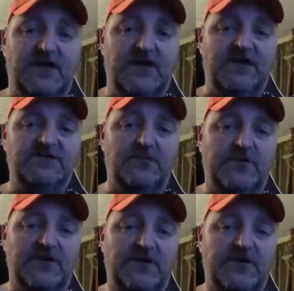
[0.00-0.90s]

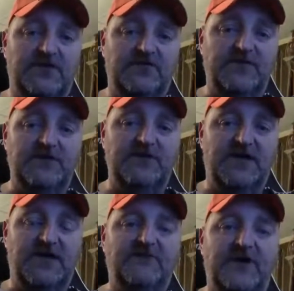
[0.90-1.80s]
X-wing and the
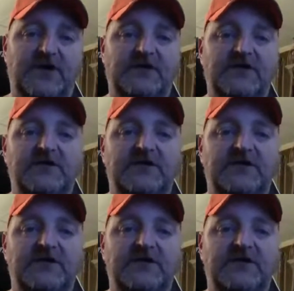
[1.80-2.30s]
TIE fighter.